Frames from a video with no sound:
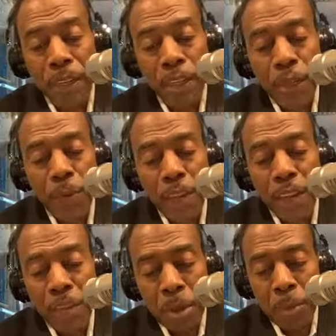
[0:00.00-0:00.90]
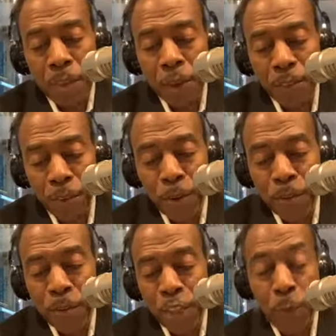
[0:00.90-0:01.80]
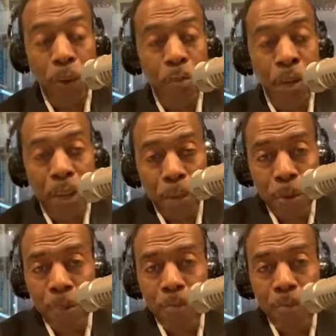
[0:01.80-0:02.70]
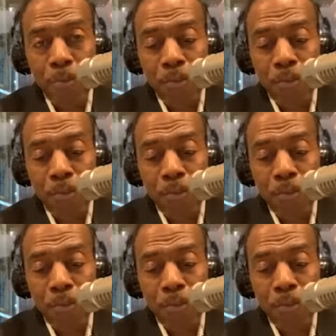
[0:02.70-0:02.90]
She retained me because first she wanted me to help her